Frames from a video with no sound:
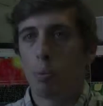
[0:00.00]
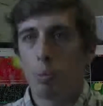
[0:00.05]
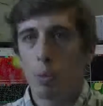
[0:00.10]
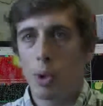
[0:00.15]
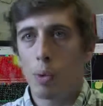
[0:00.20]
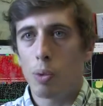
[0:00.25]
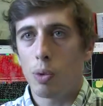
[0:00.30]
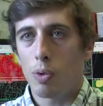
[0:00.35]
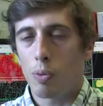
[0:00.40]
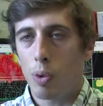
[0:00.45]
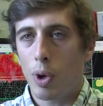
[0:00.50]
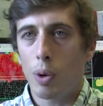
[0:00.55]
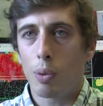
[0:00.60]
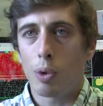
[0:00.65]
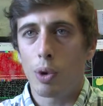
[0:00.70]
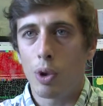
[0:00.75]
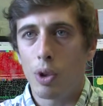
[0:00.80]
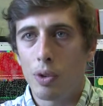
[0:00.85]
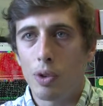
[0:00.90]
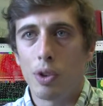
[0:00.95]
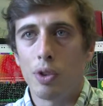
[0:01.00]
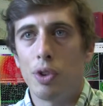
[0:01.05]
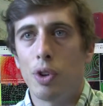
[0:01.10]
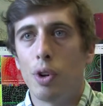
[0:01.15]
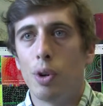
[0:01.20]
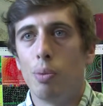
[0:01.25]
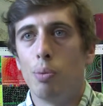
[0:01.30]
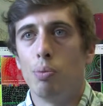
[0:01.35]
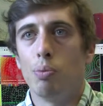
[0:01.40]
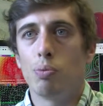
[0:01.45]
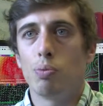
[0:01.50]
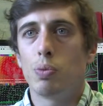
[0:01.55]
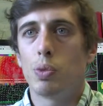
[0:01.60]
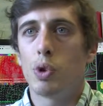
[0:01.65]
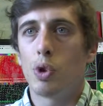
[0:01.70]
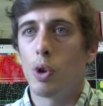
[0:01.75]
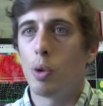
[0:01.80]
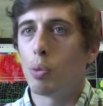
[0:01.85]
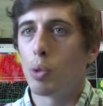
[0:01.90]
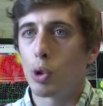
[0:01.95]
People have probably heard the term
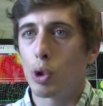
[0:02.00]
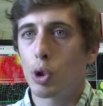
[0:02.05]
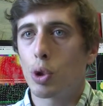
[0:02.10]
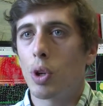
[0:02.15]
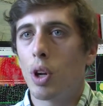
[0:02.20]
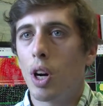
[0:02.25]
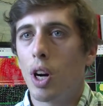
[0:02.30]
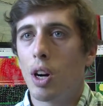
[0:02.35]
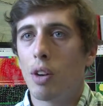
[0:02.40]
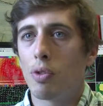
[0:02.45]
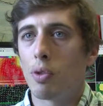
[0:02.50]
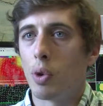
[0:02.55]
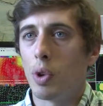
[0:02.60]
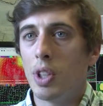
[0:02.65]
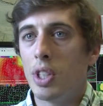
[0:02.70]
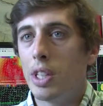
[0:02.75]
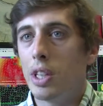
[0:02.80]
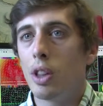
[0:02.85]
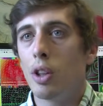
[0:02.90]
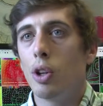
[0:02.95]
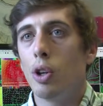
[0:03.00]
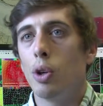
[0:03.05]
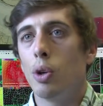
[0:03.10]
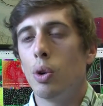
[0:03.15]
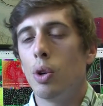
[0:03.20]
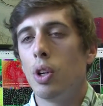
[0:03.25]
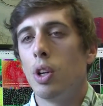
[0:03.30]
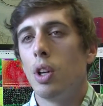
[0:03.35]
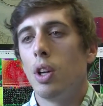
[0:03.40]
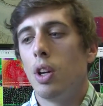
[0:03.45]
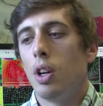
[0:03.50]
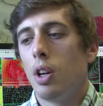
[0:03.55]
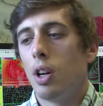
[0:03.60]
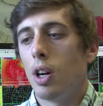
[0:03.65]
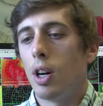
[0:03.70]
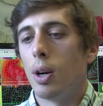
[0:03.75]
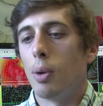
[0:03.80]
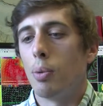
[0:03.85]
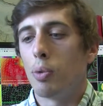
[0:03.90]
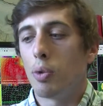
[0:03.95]
thermal trough or heat low.
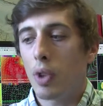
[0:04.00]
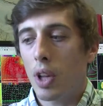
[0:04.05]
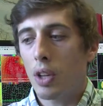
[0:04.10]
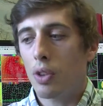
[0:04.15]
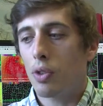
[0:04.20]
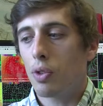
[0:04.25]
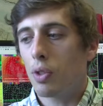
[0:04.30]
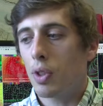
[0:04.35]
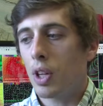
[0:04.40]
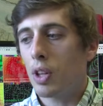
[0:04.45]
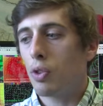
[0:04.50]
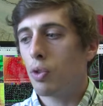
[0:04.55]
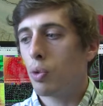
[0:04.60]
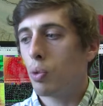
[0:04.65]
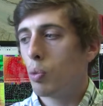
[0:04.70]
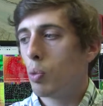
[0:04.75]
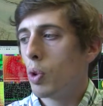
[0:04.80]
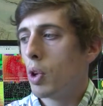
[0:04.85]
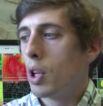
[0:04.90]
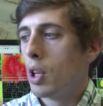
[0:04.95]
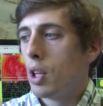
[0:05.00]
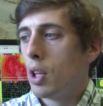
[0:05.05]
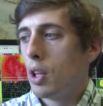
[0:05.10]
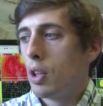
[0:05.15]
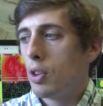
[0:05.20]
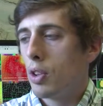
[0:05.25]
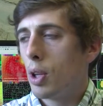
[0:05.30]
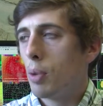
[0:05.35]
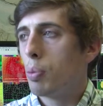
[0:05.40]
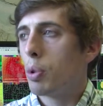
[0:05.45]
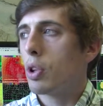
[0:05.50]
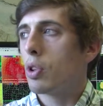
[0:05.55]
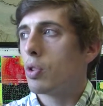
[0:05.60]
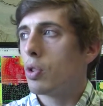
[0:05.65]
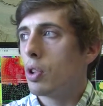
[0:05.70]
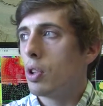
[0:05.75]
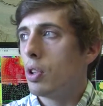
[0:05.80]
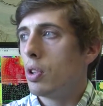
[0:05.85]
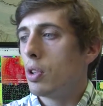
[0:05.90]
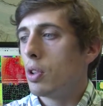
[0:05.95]
Um, that, that's
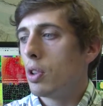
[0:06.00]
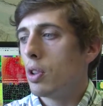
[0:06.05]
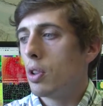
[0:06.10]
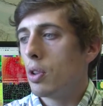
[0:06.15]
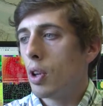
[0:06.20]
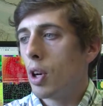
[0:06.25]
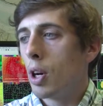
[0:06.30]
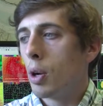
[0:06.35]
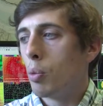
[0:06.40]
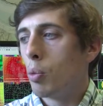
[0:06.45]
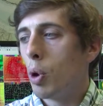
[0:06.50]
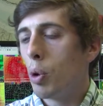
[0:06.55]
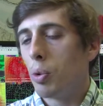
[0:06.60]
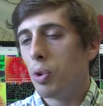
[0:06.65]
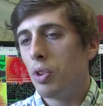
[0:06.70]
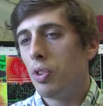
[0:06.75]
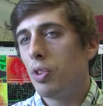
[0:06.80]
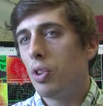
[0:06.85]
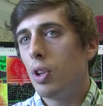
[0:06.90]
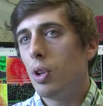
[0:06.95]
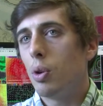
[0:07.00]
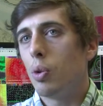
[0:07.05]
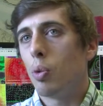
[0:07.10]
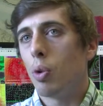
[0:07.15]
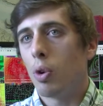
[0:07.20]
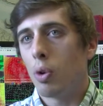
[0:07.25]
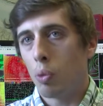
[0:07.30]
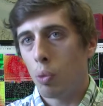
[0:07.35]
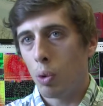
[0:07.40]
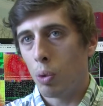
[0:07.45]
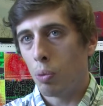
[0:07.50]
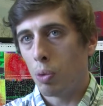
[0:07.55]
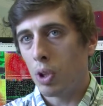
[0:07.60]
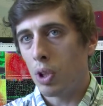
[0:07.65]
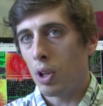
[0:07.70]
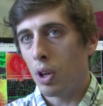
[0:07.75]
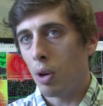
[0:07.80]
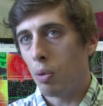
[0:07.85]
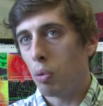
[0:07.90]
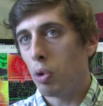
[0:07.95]
typically um, what we see when we
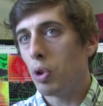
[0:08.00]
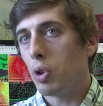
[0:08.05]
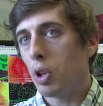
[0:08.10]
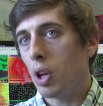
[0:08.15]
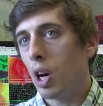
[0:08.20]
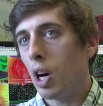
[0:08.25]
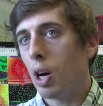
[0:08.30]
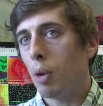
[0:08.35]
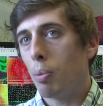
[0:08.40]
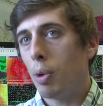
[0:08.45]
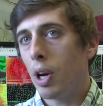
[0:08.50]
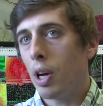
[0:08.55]
get our really hot